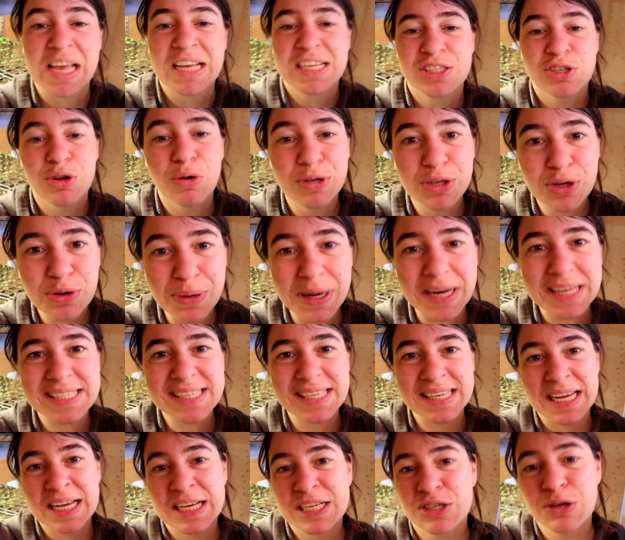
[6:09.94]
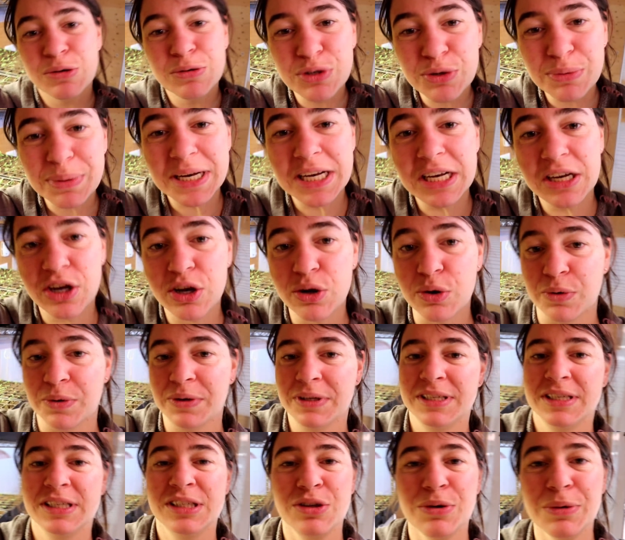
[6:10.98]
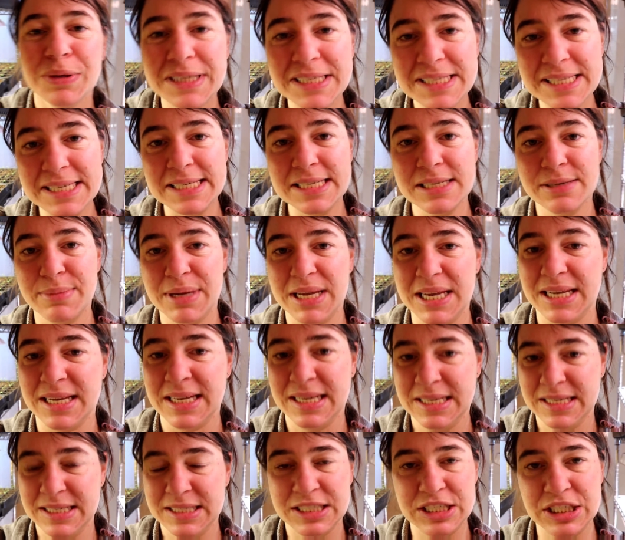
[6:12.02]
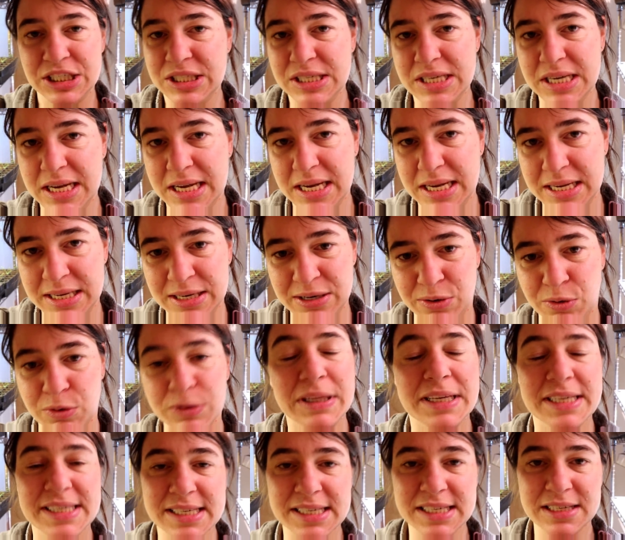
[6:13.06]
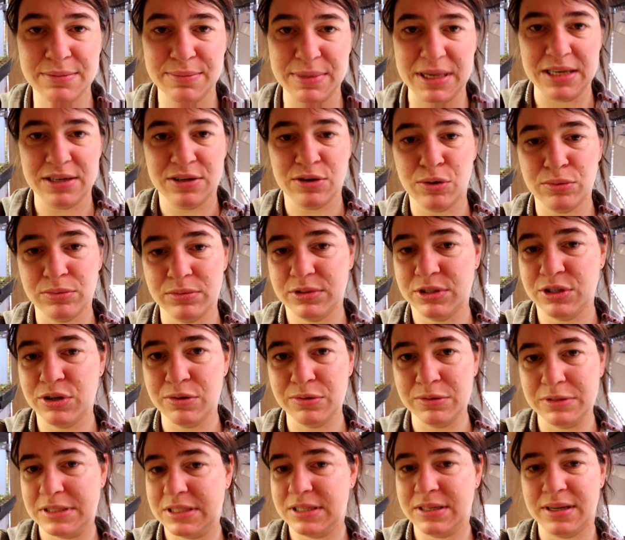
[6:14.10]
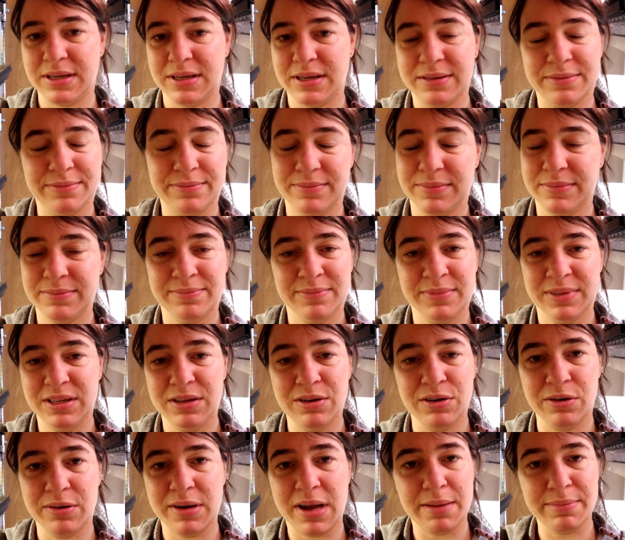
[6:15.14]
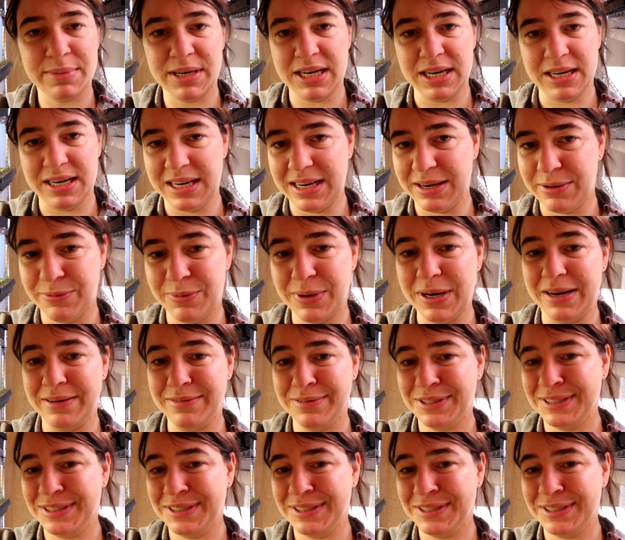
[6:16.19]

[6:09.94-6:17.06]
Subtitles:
don't do what I do. Don't listen to me. Just, or listen to me. Don't, I'm an idiot, whatever.